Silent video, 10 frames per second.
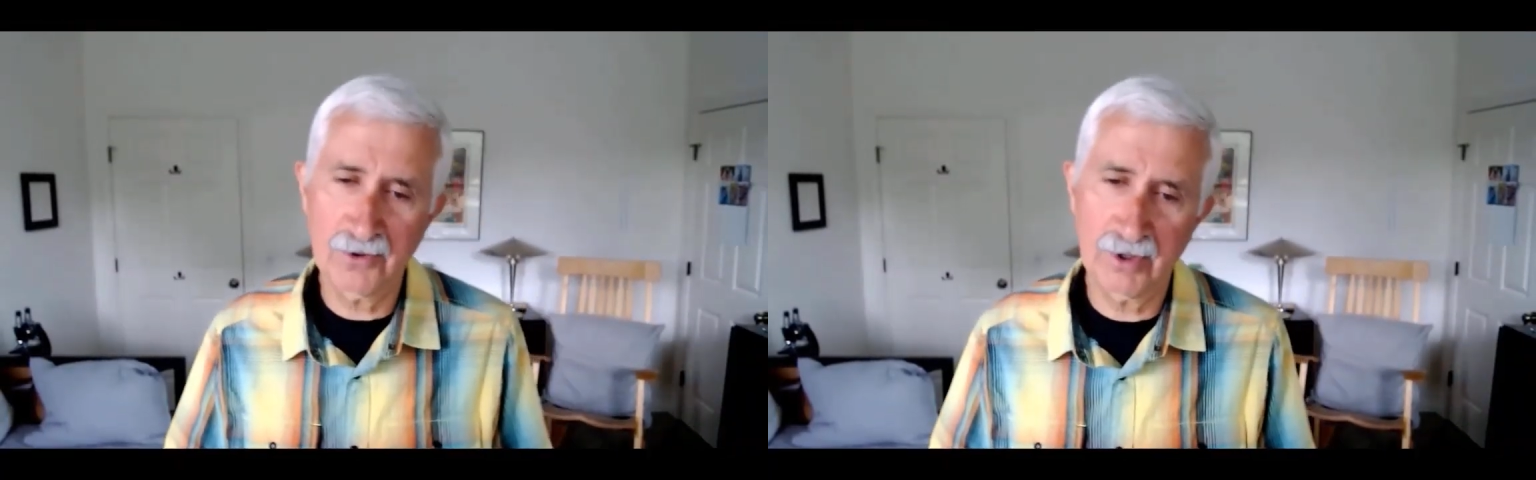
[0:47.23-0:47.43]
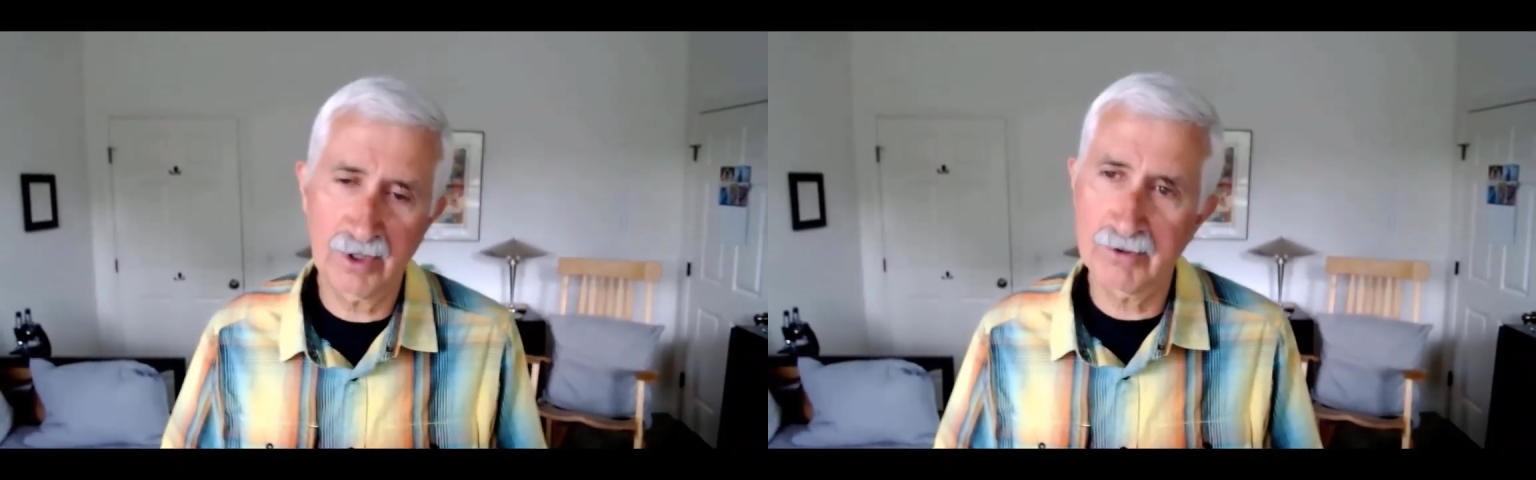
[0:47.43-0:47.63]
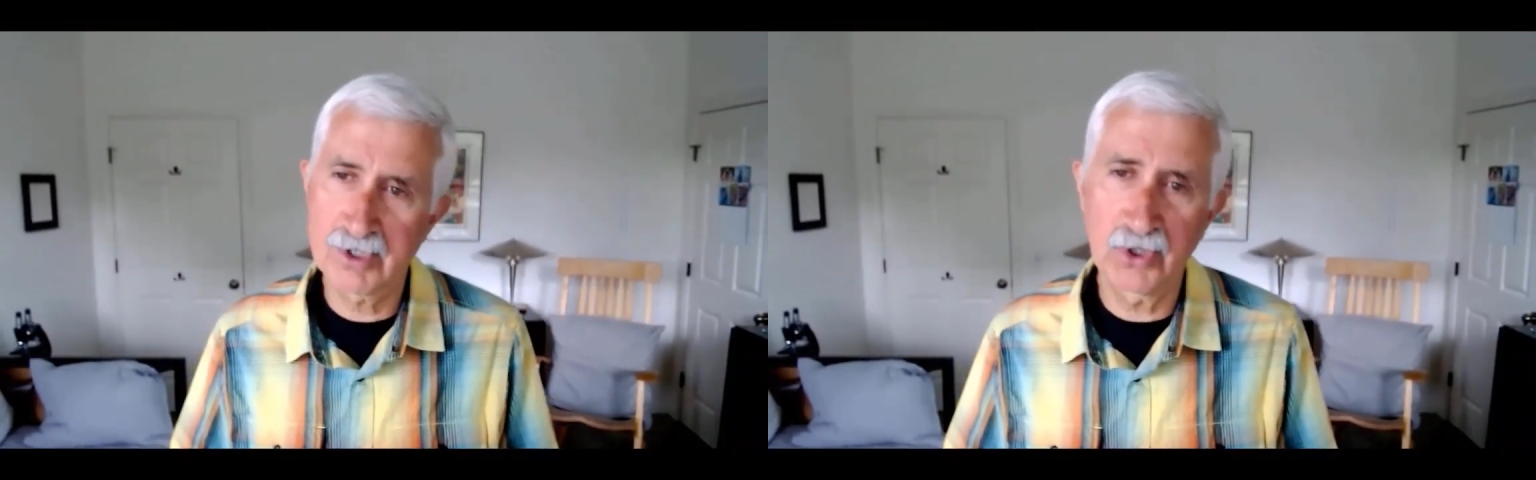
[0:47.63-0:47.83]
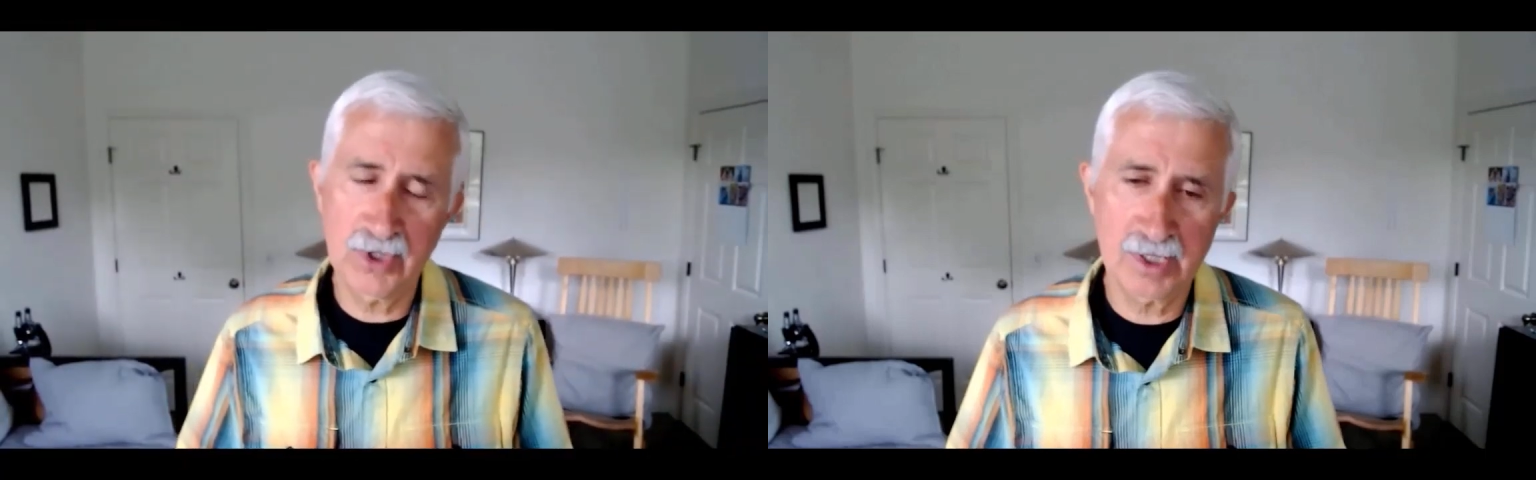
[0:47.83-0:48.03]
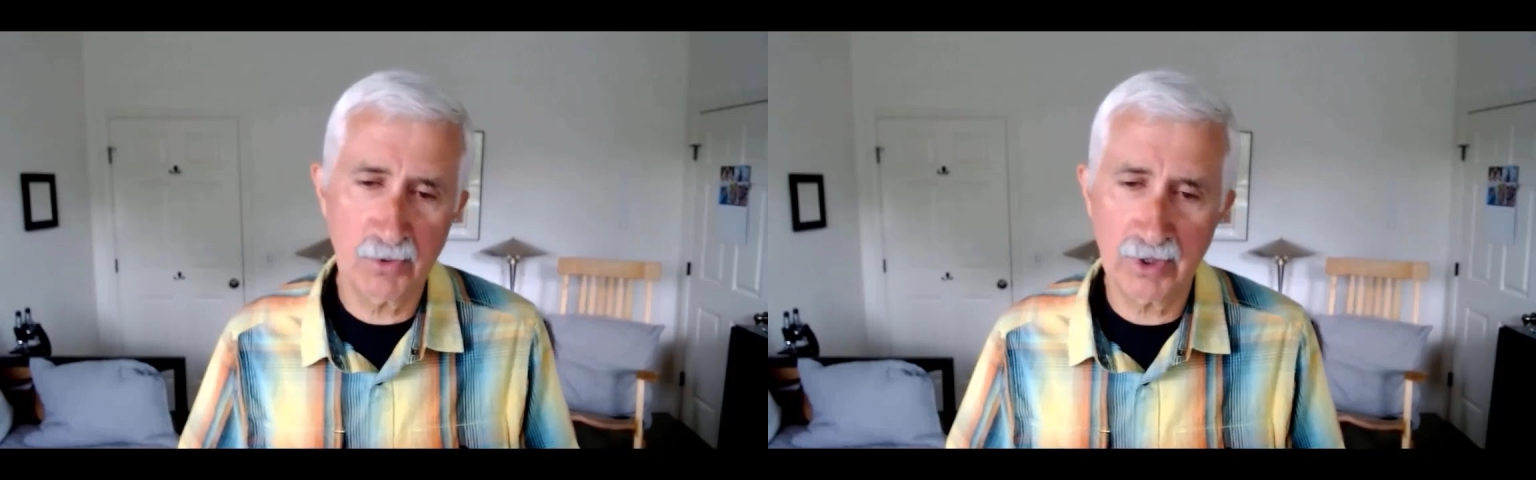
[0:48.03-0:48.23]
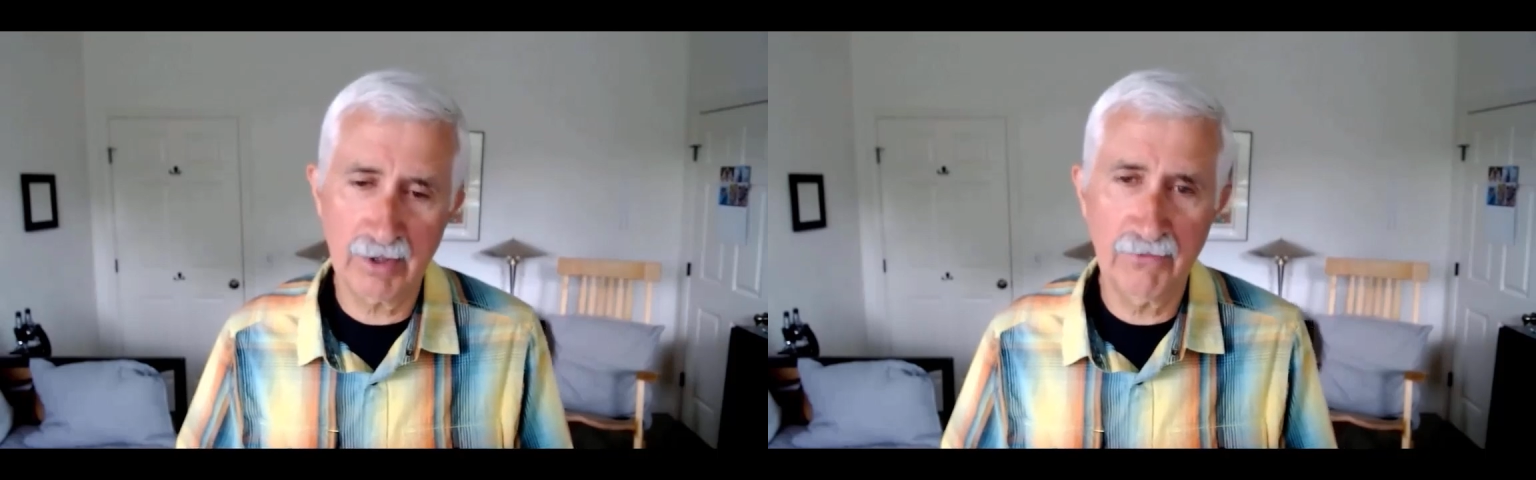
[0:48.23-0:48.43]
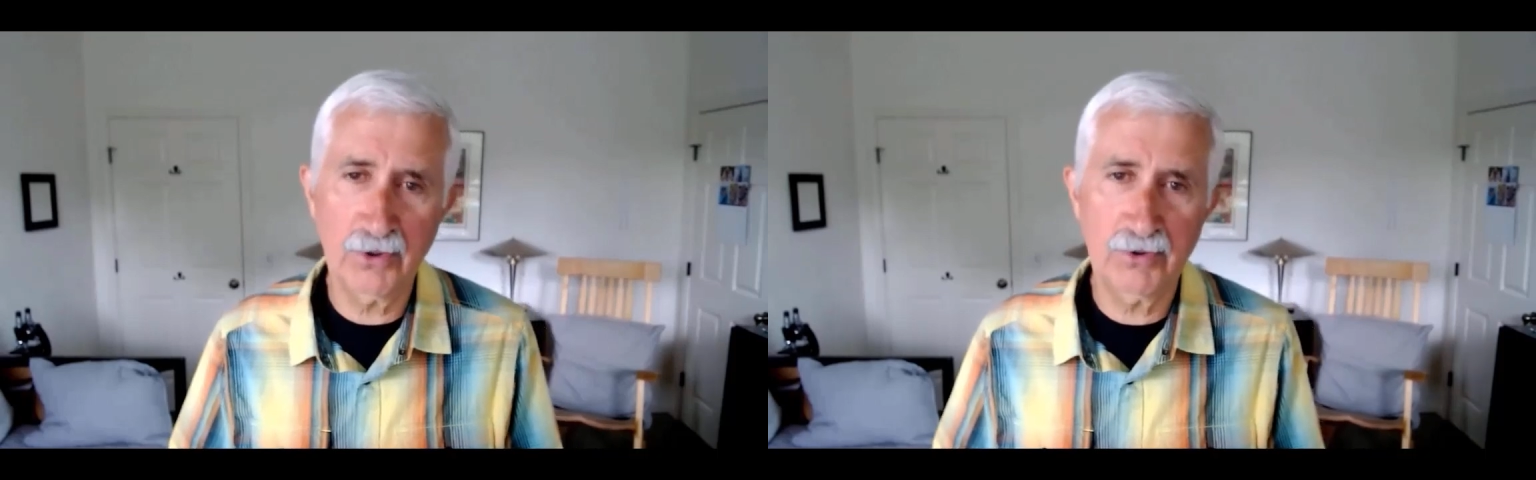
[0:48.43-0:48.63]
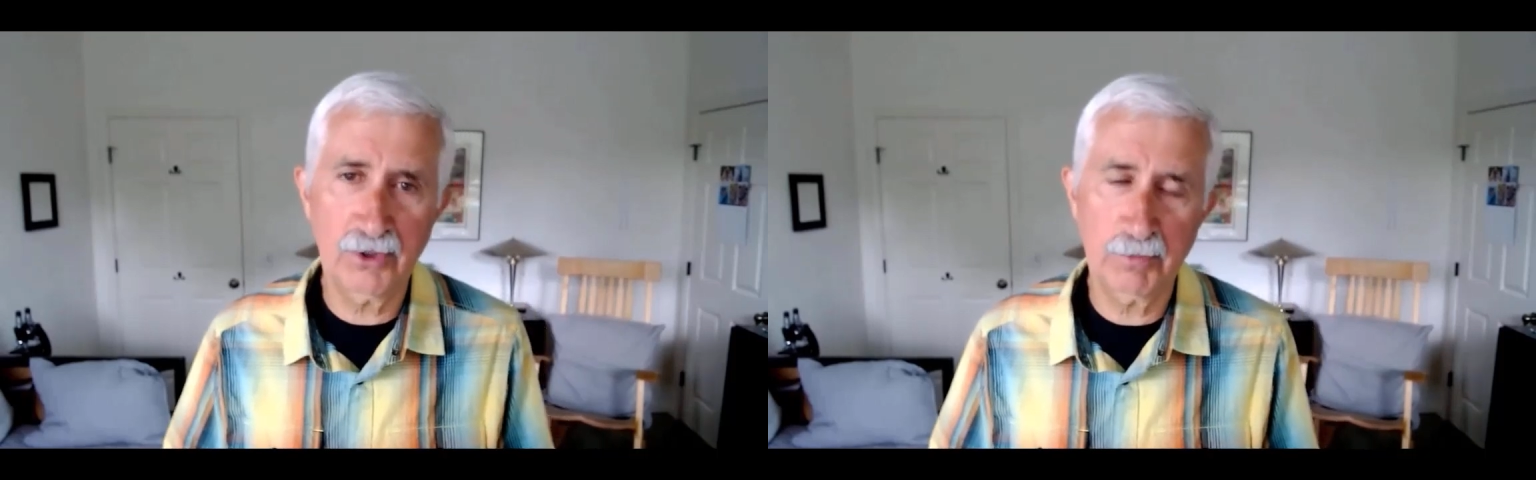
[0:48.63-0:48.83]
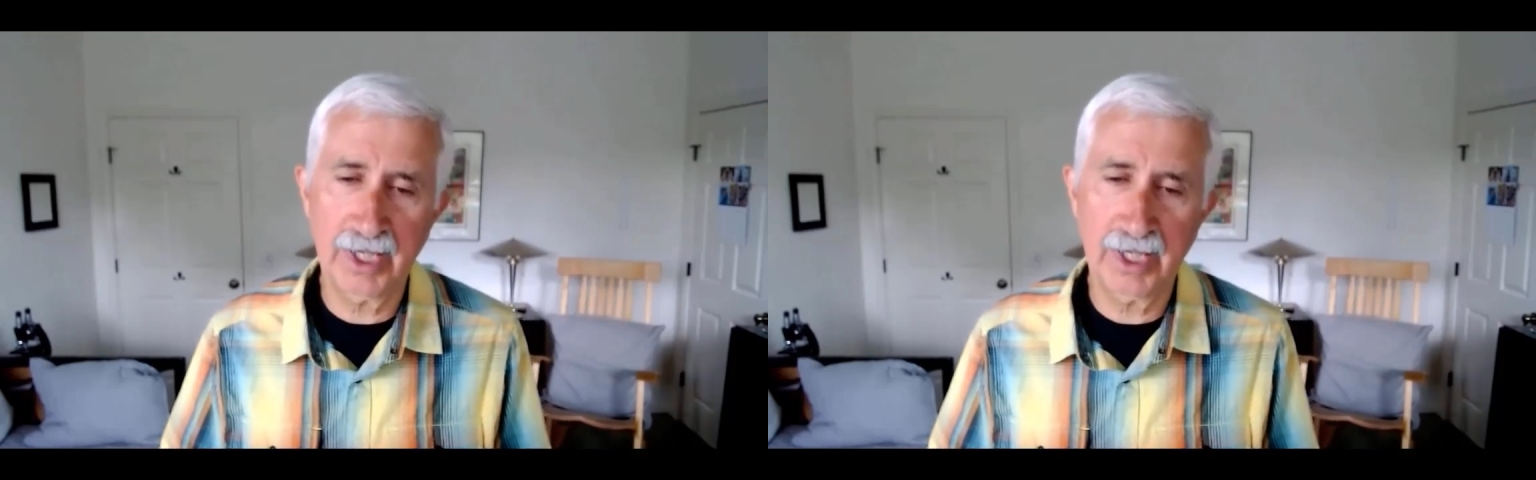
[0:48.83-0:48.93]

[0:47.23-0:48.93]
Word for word: or smoothies weren't a food group.